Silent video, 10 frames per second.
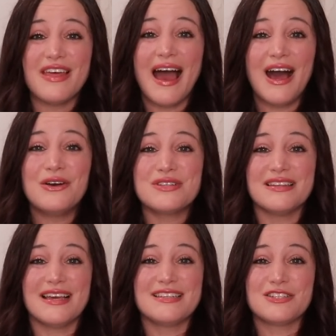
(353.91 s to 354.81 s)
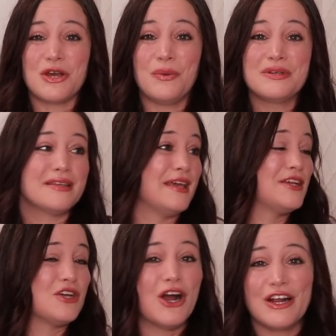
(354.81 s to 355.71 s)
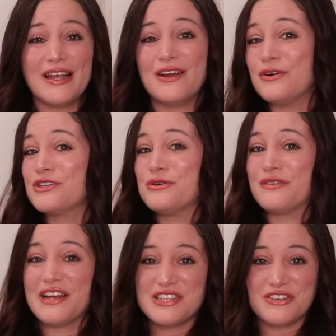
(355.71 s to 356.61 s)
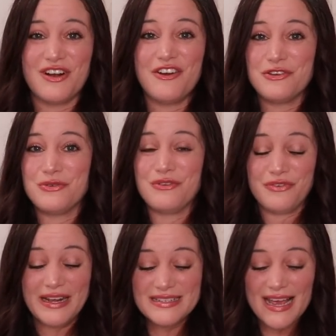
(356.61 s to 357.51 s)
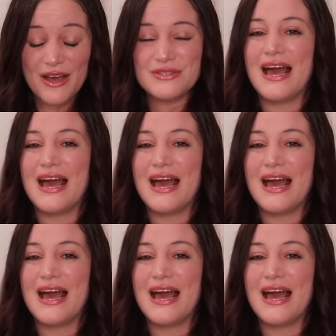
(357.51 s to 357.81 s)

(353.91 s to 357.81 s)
house unless it's going to like Target or to a restaurant or to a friend's house.